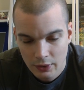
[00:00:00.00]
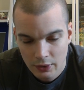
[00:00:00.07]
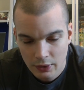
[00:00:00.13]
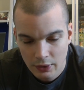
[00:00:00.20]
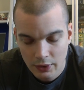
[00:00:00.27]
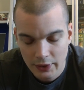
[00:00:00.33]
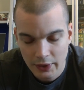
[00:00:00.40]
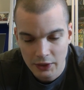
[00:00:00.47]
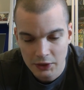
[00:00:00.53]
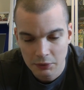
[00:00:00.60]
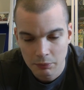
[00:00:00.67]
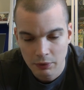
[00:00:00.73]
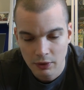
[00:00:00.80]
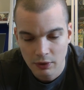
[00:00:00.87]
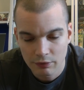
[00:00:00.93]
I guess,
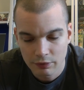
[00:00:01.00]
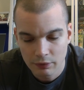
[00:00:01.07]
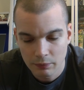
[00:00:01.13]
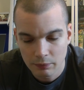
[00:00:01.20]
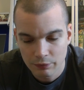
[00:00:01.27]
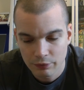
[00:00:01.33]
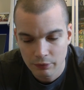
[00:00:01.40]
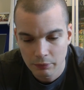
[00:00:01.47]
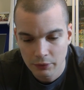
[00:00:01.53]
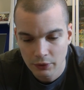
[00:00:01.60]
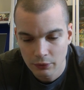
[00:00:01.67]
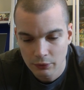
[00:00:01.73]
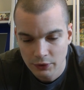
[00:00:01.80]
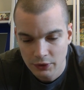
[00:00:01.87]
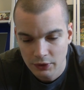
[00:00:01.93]
apart from
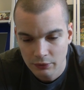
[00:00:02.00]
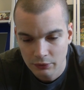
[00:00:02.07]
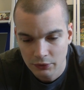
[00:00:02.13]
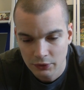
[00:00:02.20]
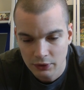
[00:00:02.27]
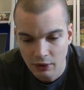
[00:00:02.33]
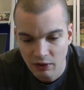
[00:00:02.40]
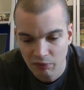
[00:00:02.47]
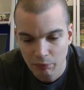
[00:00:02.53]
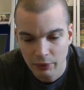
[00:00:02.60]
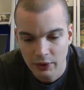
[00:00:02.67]
new sealed stuff, but